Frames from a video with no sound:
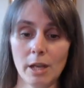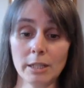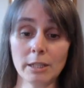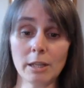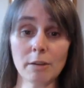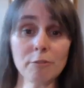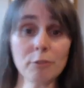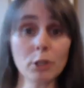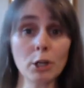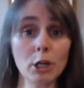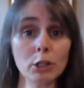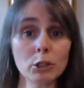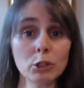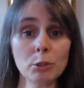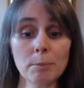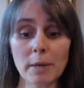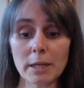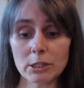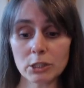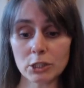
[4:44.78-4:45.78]
And I forgot
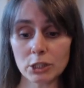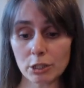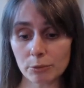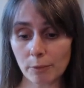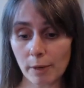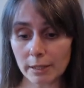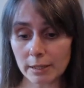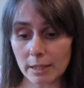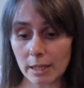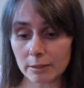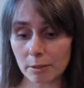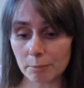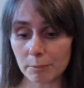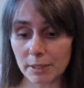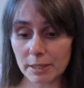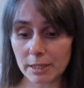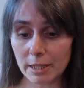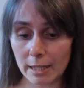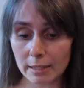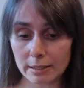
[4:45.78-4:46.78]
to mention right at the
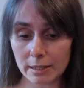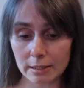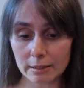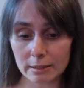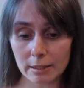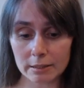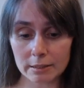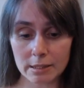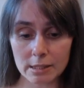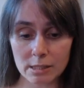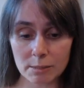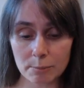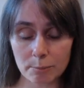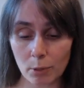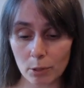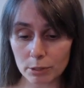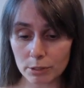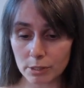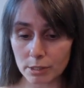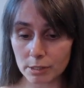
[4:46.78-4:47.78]
beginning that these
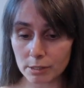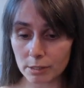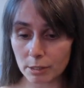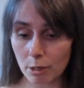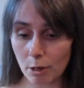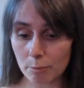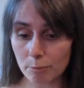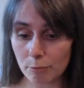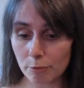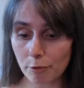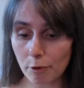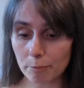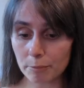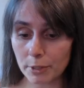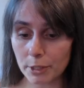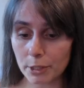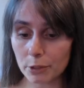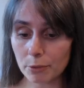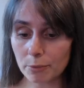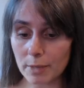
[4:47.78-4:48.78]
boxes come
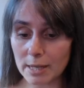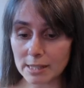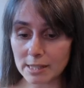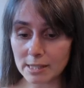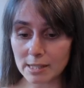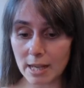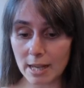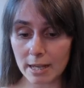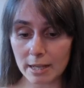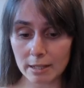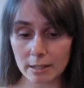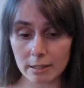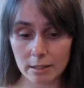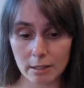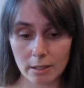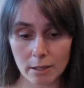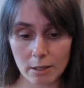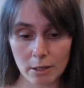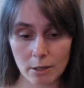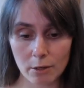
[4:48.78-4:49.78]
from the USA,
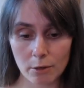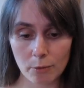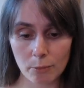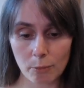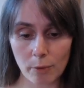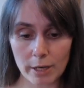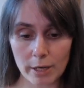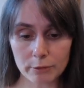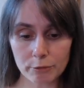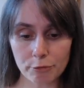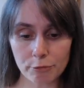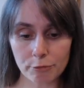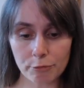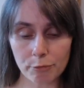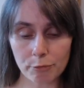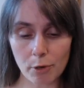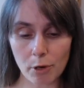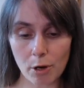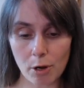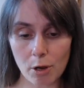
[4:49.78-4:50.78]
right
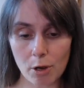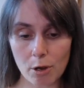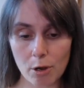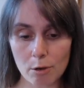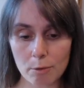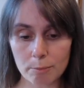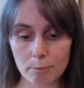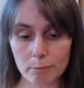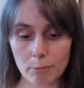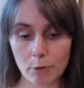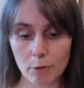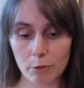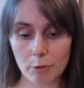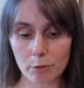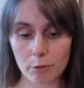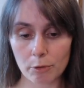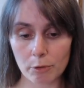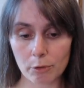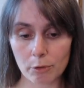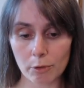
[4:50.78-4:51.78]
from,
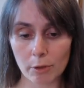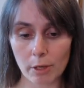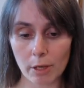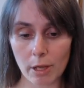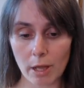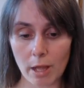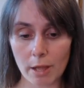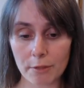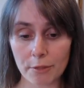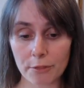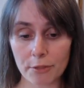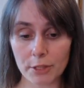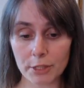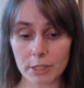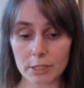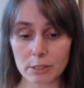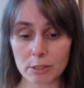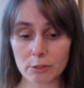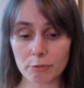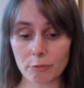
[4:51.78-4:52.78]
I
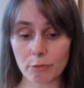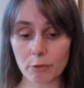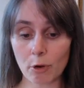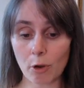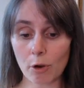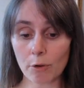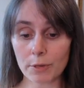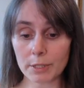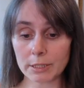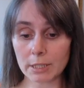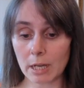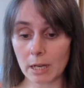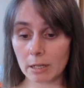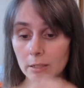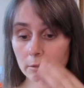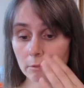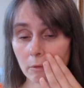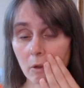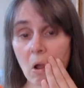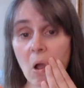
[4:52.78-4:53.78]
think it's
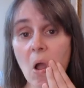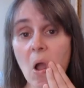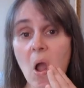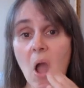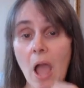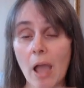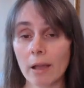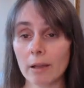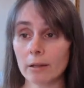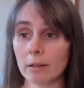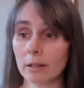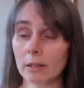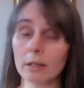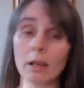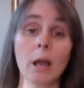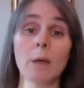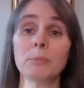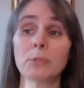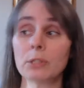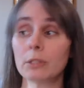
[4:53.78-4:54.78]
Florida.
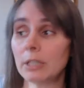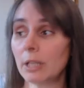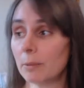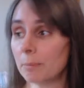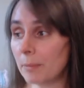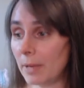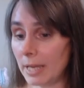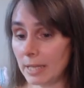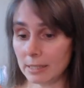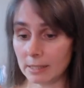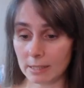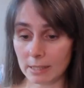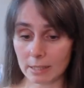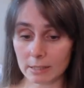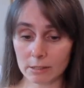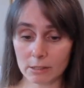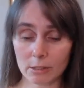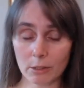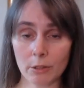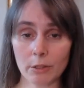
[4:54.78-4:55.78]
Absolutely
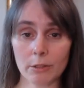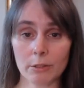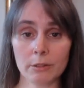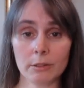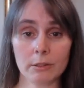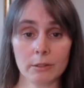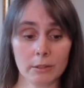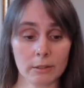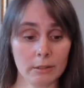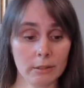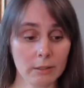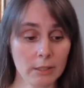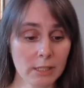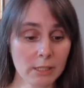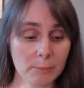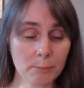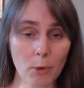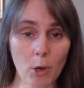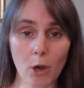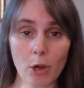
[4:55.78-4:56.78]
amazing. So
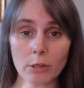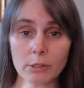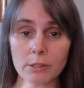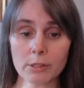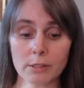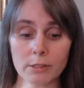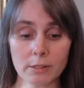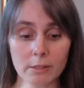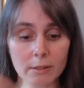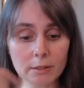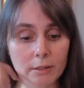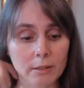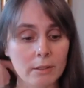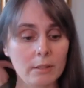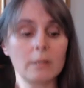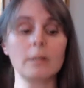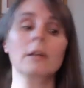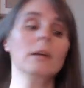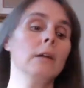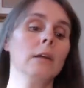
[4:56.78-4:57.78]
this box,
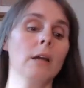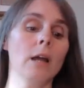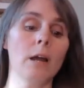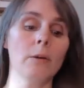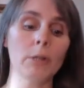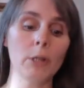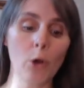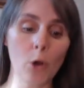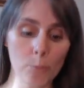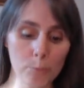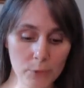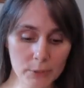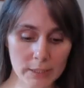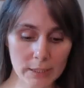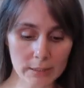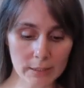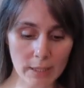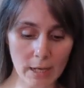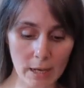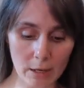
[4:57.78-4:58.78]
I will open
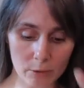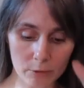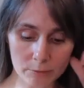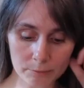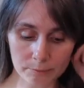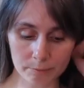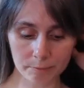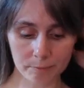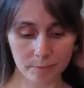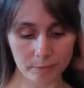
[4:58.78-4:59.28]
it now.